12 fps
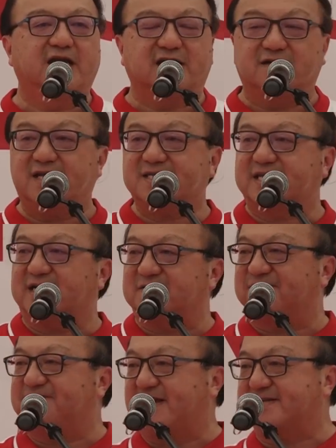Now let's get
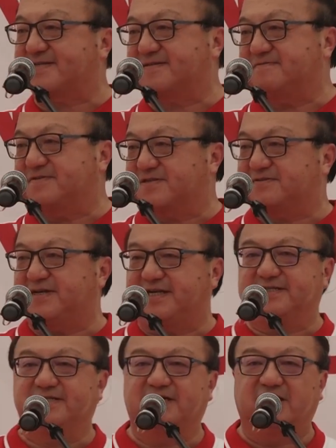the facts
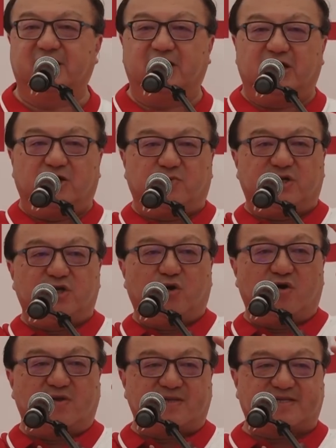straight. We
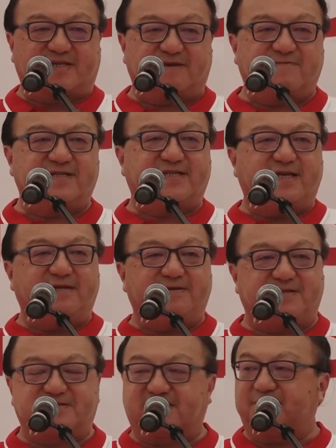know on 17
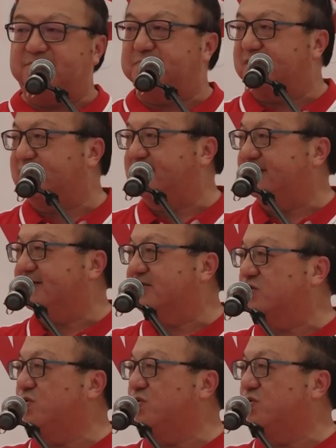December